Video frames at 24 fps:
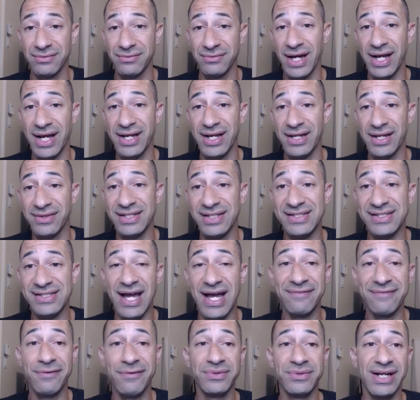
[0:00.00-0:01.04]
right? This
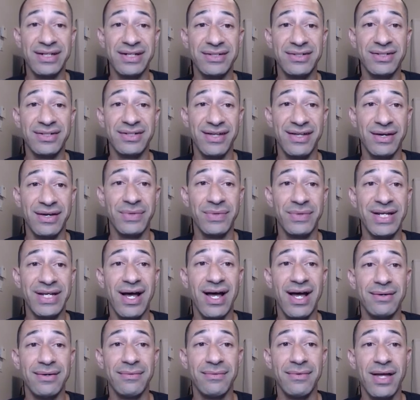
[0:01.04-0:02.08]
iPhone lander that we
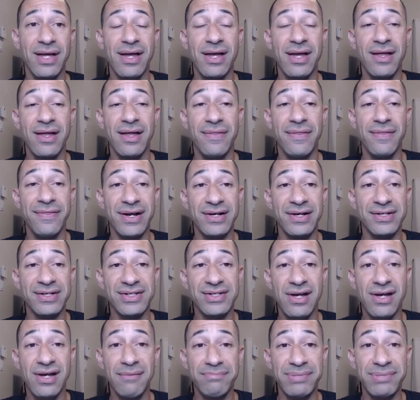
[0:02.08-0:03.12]
got, there's
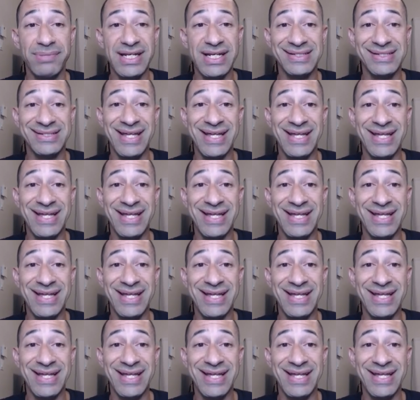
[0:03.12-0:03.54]
companies, they